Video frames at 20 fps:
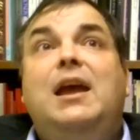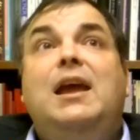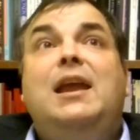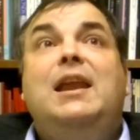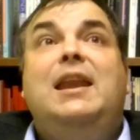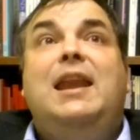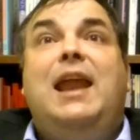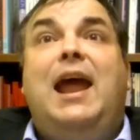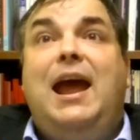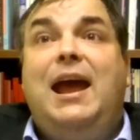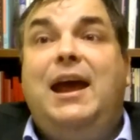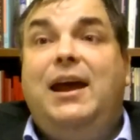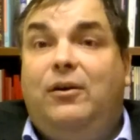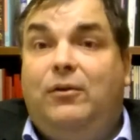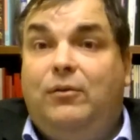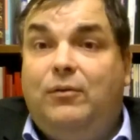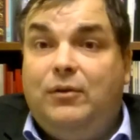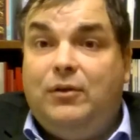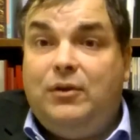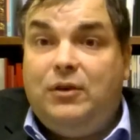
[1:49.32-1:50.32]

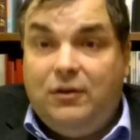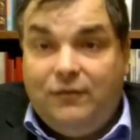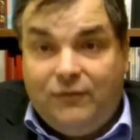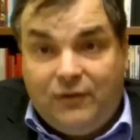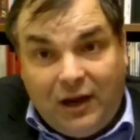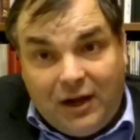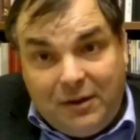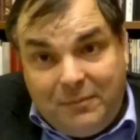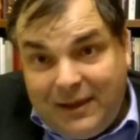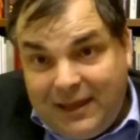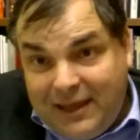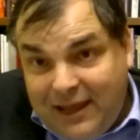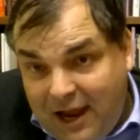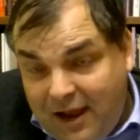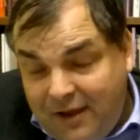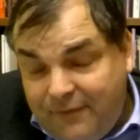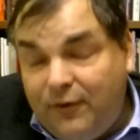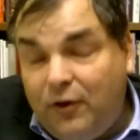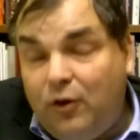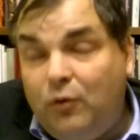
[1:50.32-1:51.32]
Now, you've got to be
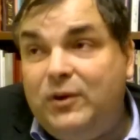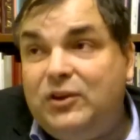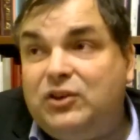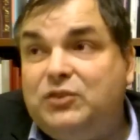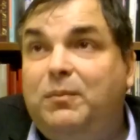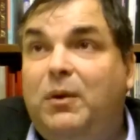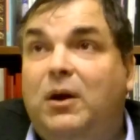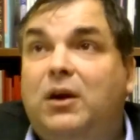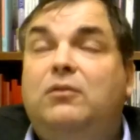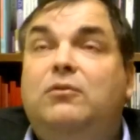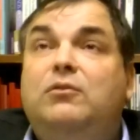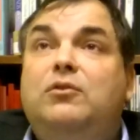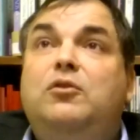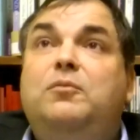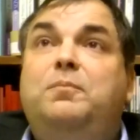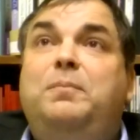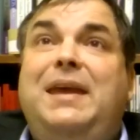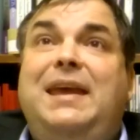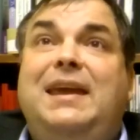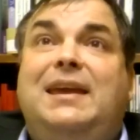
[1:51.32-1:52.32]
careful which model you
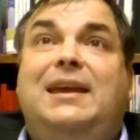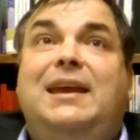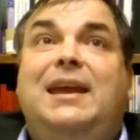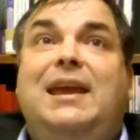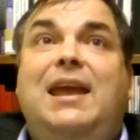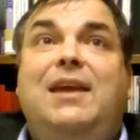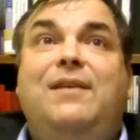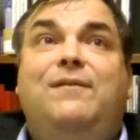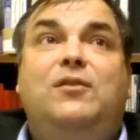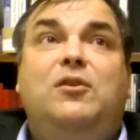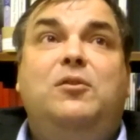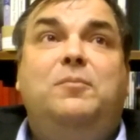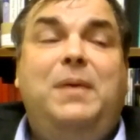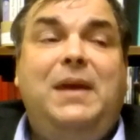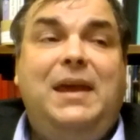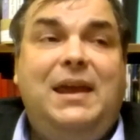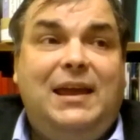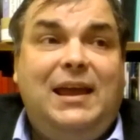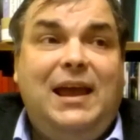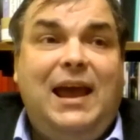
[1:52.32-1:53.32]
pick. If you
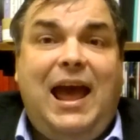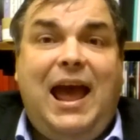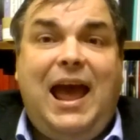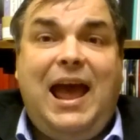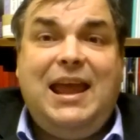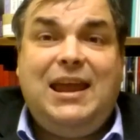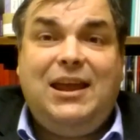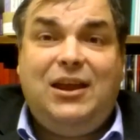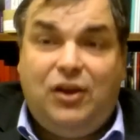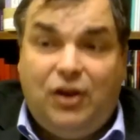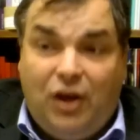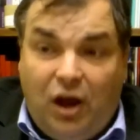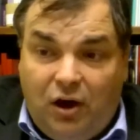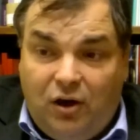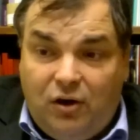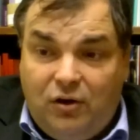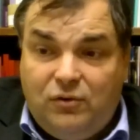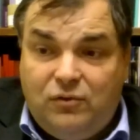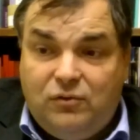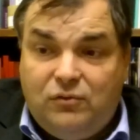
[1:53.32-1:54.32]
pick a
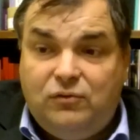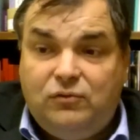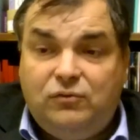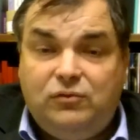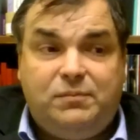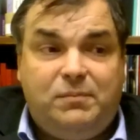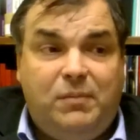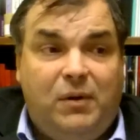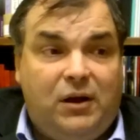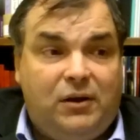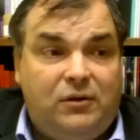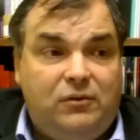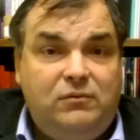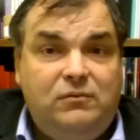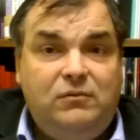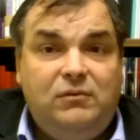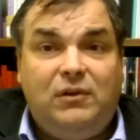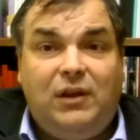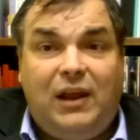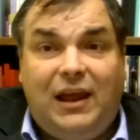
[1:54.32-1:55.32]
gold model,
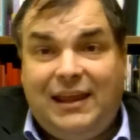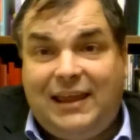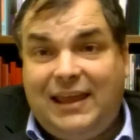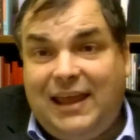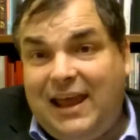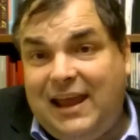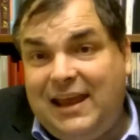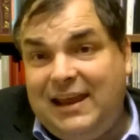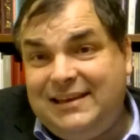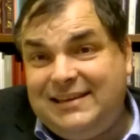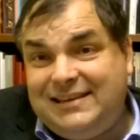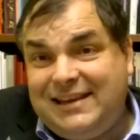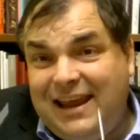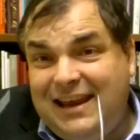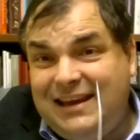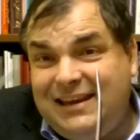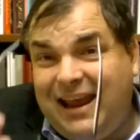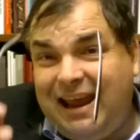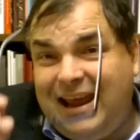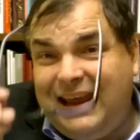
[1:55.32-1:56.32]
like a
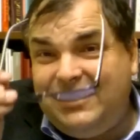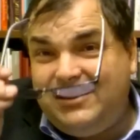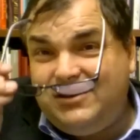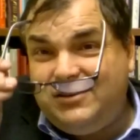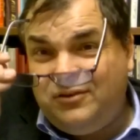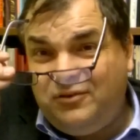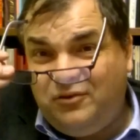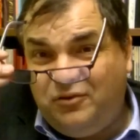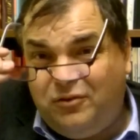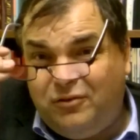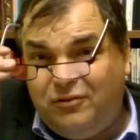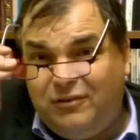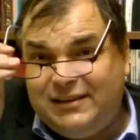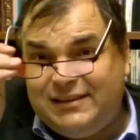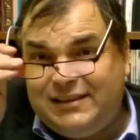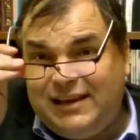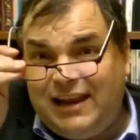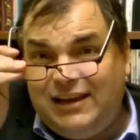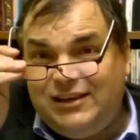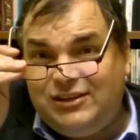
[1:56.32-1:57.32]
Day-Date or a
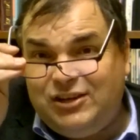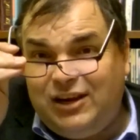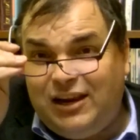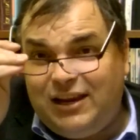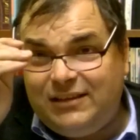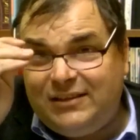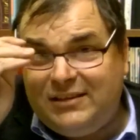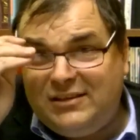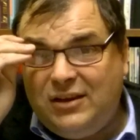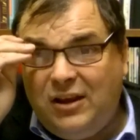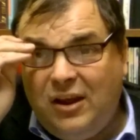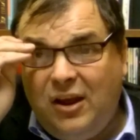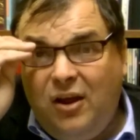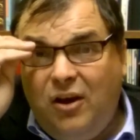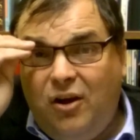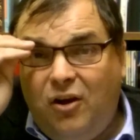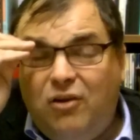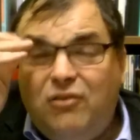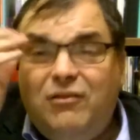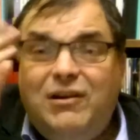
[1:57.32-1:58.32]
Datejust,
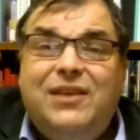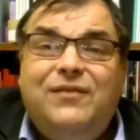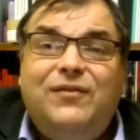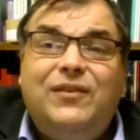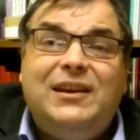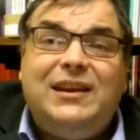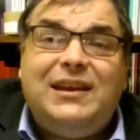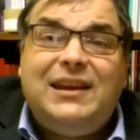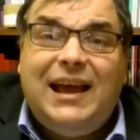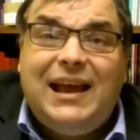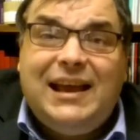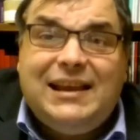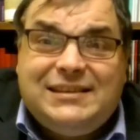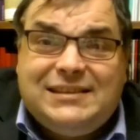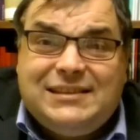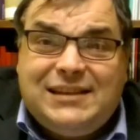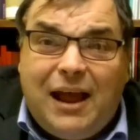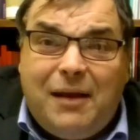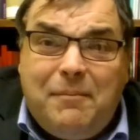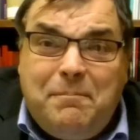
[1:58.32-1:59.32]
or even a
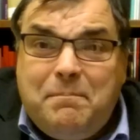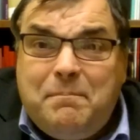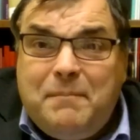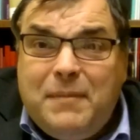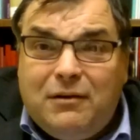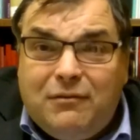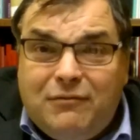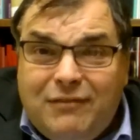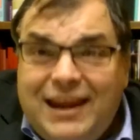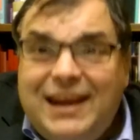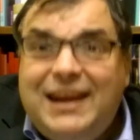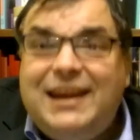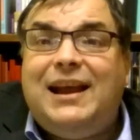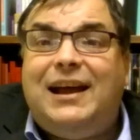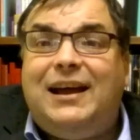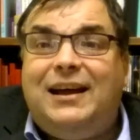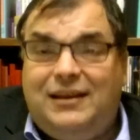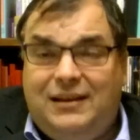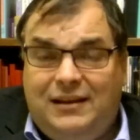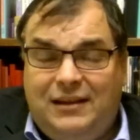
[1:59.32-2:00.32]

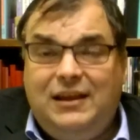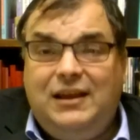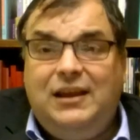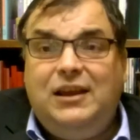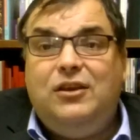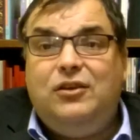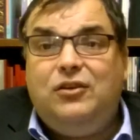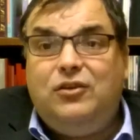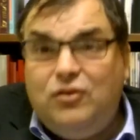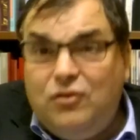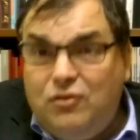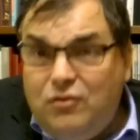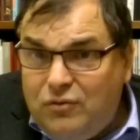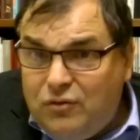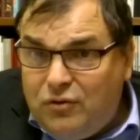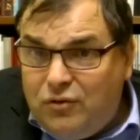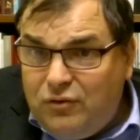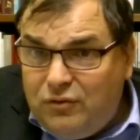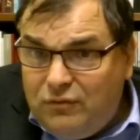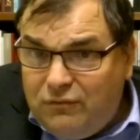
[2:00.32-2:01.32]
Submariner, you
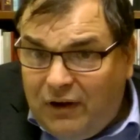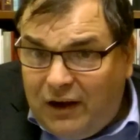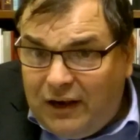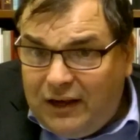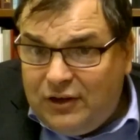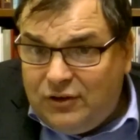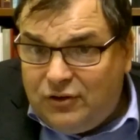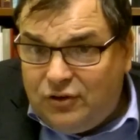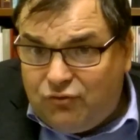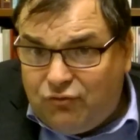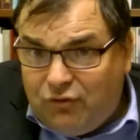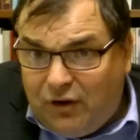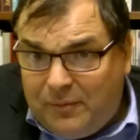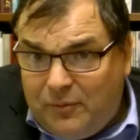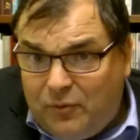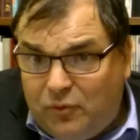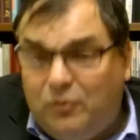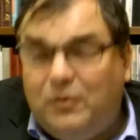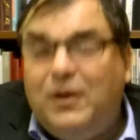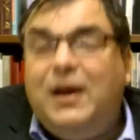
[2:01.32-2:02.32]
could run into
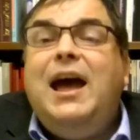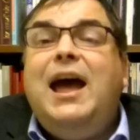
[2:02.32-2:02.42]
trouble.